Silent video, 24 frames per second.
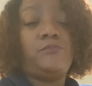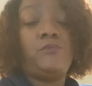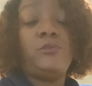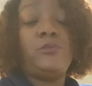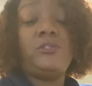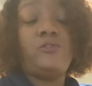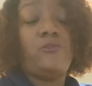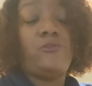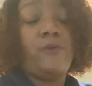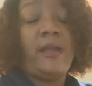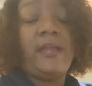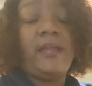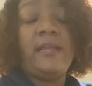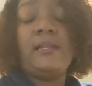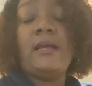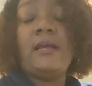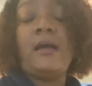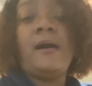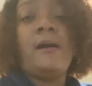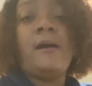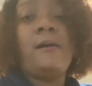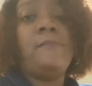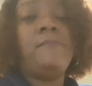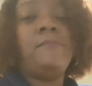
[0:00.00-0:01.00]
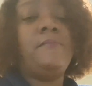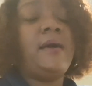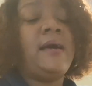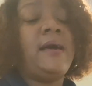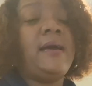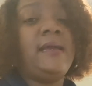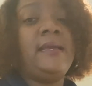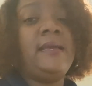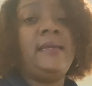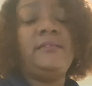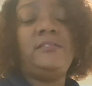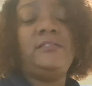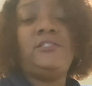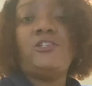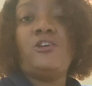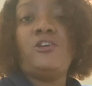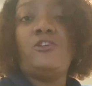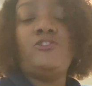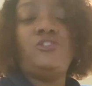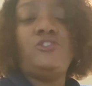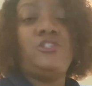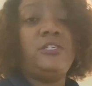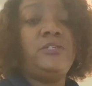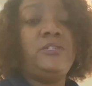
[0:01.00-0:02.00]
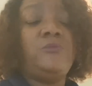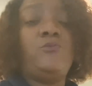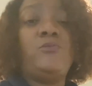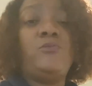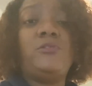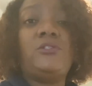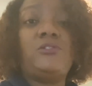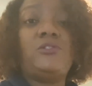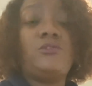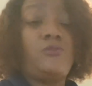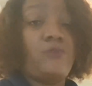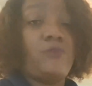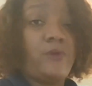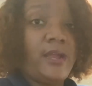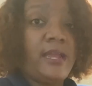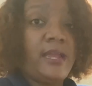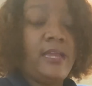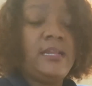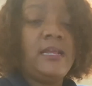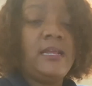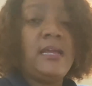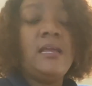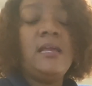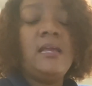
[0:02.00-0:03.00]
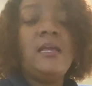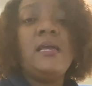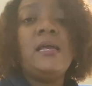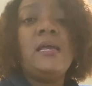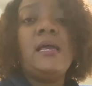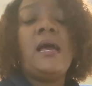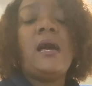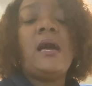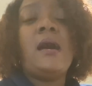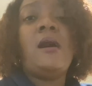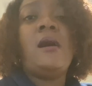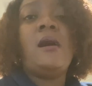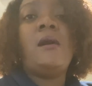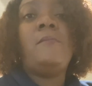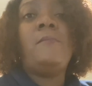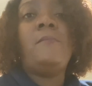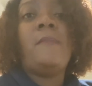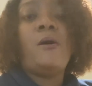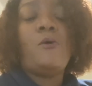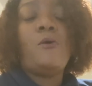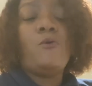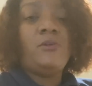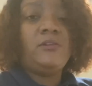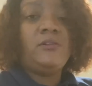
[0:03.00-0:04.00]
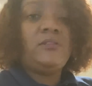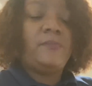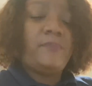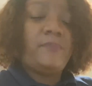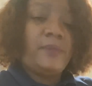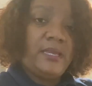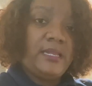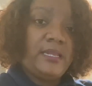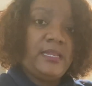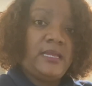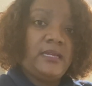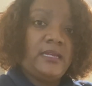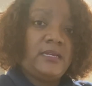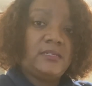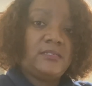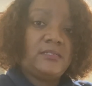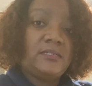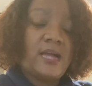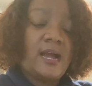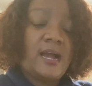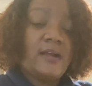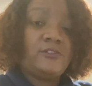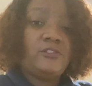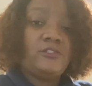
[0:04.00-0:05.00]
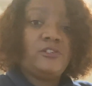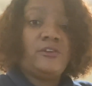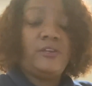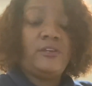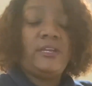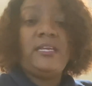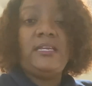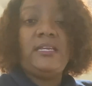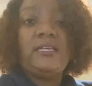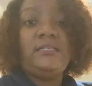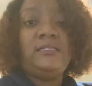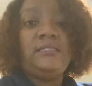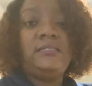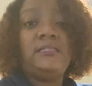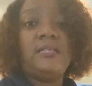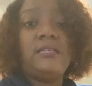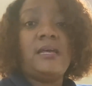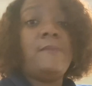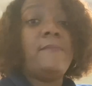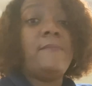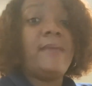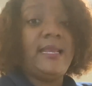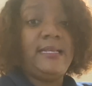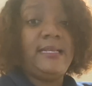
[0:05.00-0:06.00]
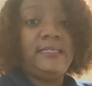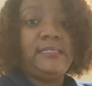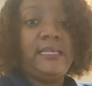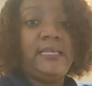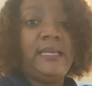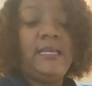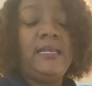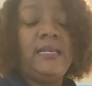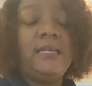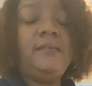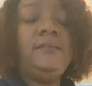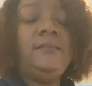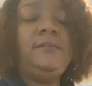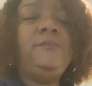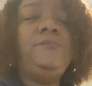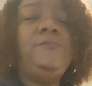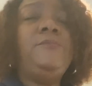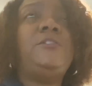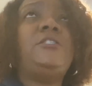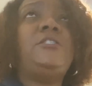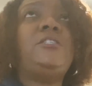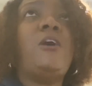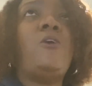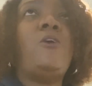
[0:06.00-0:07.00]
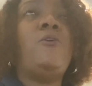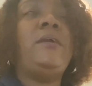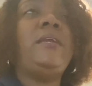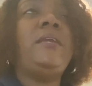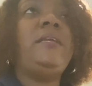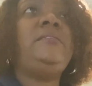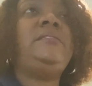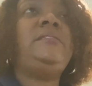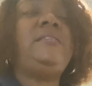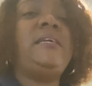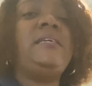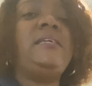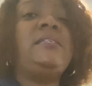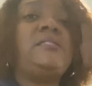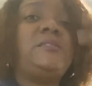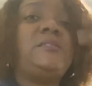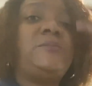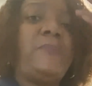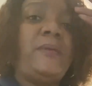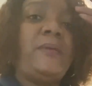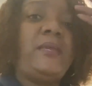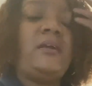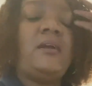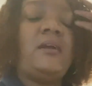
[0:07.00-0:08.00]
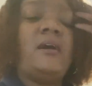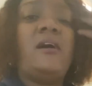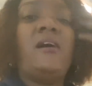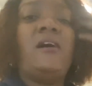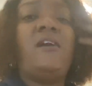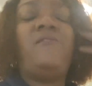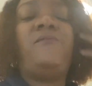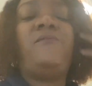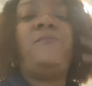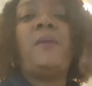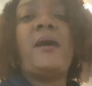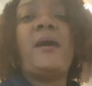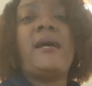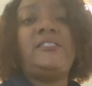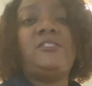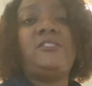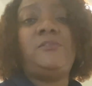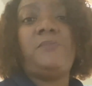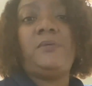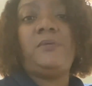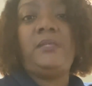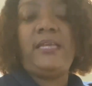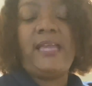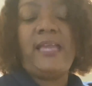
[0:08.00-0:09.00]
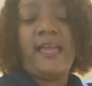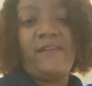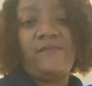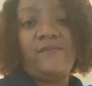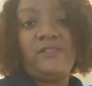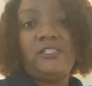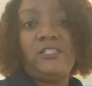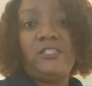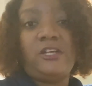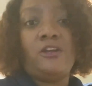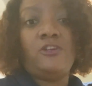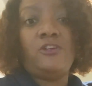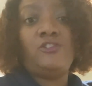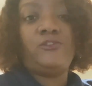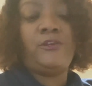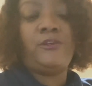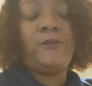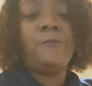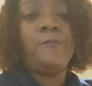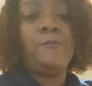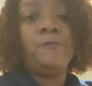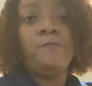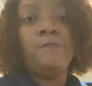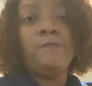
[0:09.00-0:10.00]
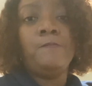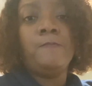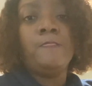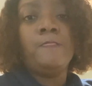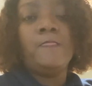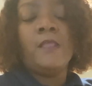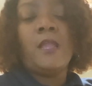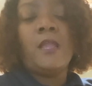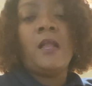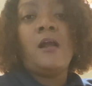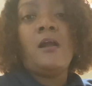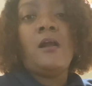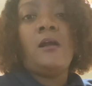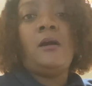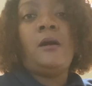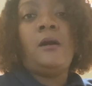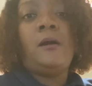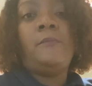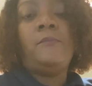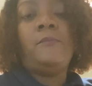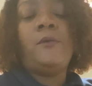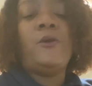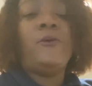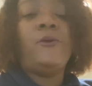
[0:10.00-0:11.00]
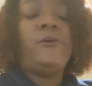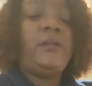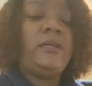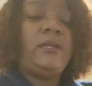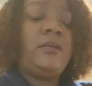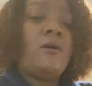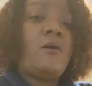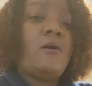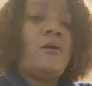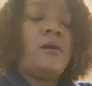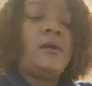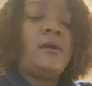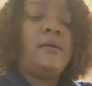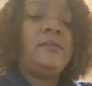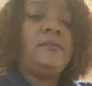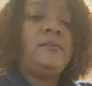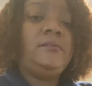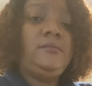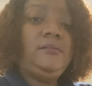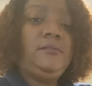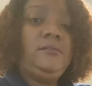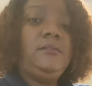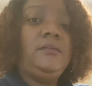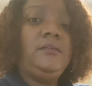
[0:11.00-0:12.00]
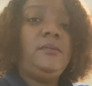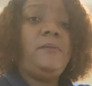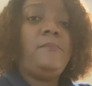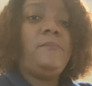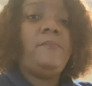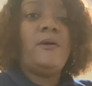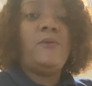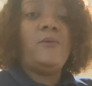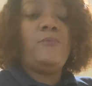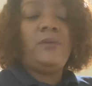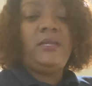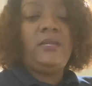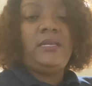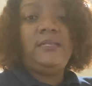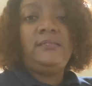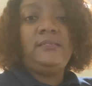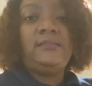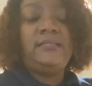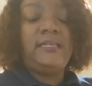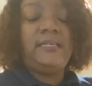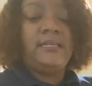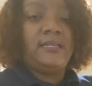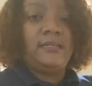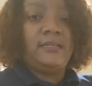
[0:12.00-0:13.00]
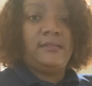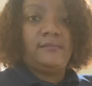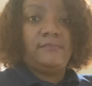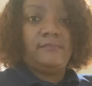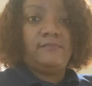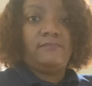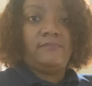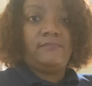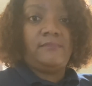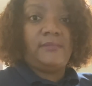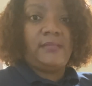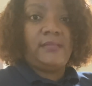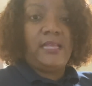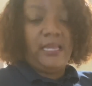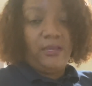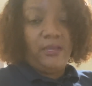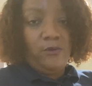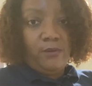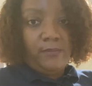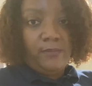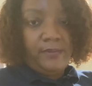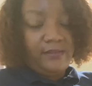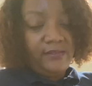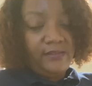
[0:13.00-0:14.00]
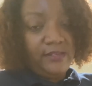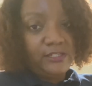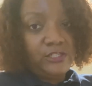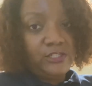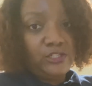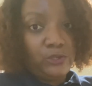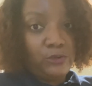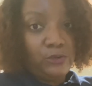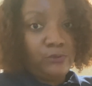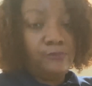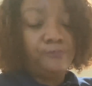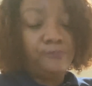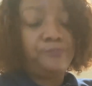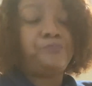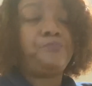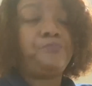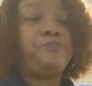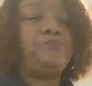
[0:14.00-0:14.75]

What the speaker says: great. My surgeon was great. My orthopedic doctor, he's amazing. So he did speak of possibly having surgery early on, but we didn't think it would be this soon